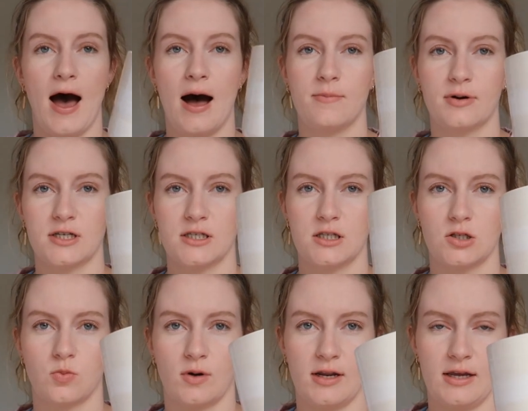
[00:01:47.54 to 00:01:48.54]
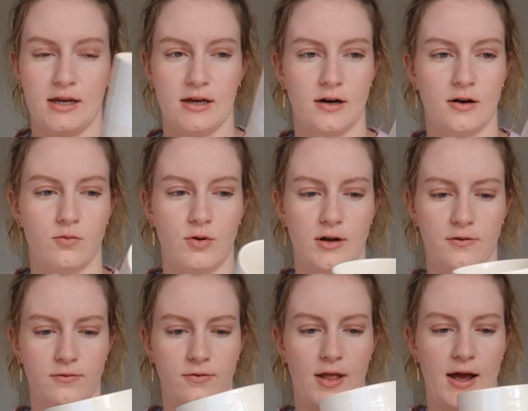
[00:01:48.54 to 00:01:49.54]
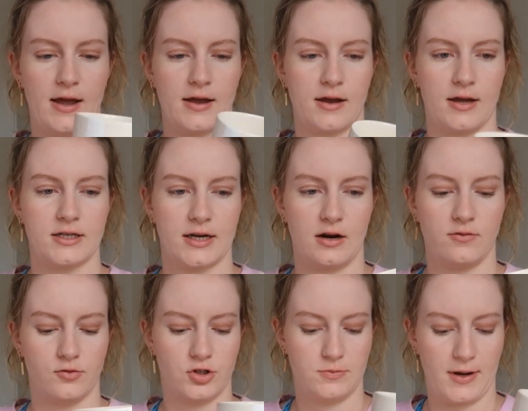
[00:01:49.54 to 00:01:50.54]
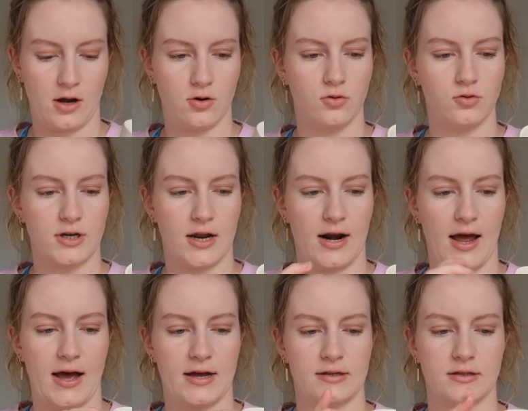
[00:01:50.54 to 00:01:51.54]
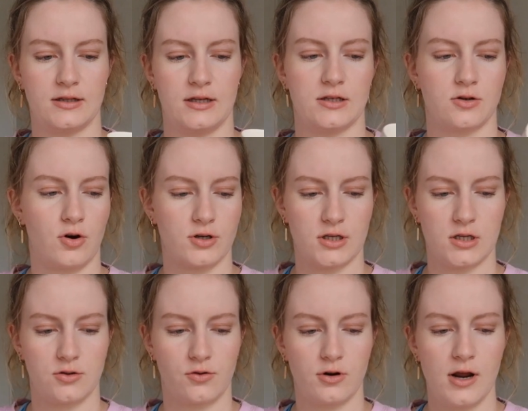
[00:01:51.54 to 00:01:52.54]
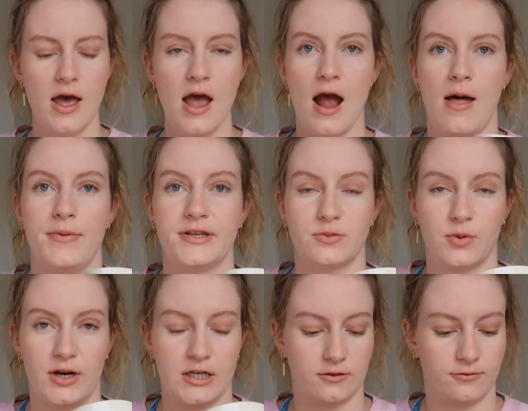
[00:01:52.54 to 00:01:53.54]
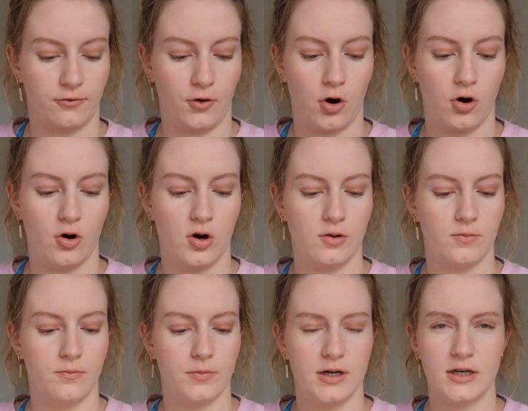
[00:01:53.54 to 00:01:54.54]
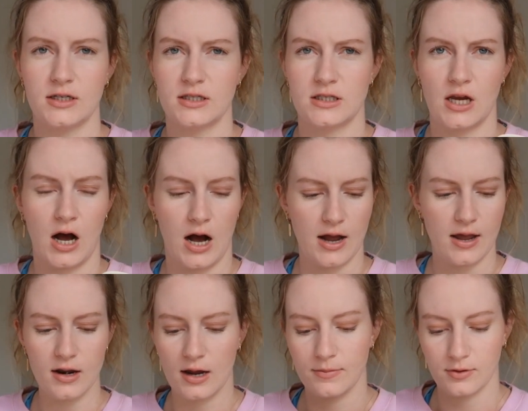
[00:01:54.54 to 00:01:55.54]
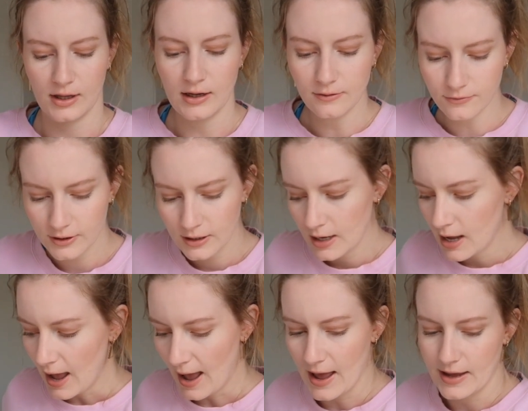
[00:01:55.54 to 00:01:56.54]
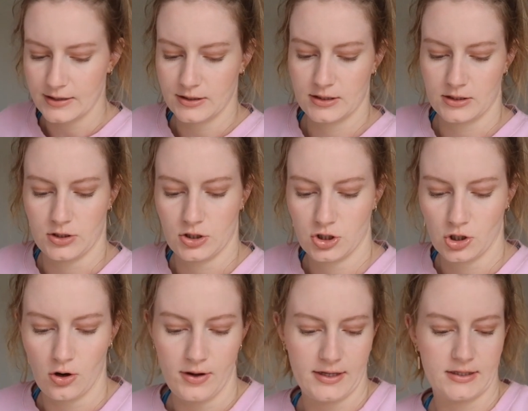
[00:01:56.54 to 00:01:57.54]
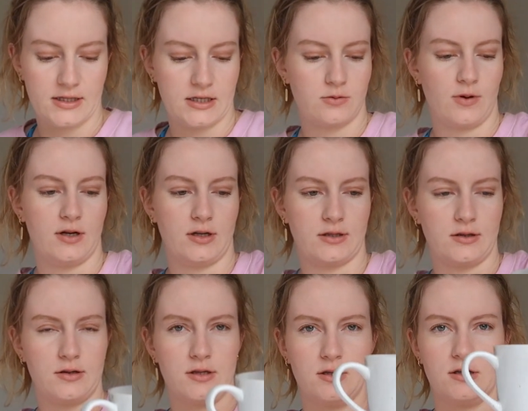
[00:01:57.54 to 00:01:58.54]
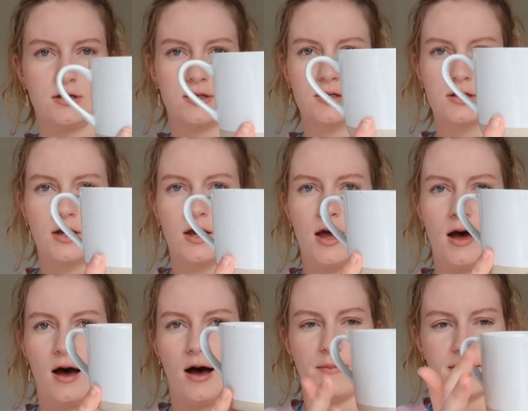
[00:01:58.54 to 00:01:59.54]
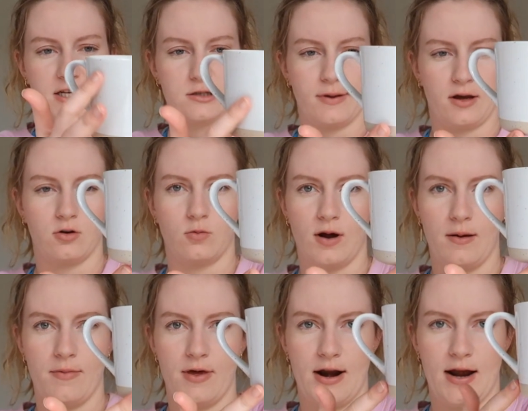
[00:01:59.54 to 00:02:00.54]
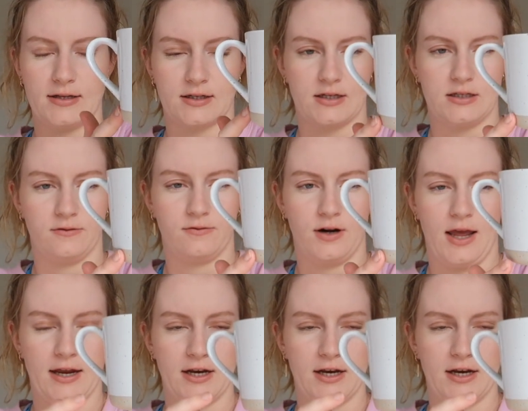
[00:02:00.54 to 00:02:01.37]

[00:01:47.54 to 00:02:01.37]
but it's just this one here with like, it's kind of all speckled and it has these crosses through it, and this one is from Target, I believe. And so is this one. So this is like a speckled one, and then it has like a different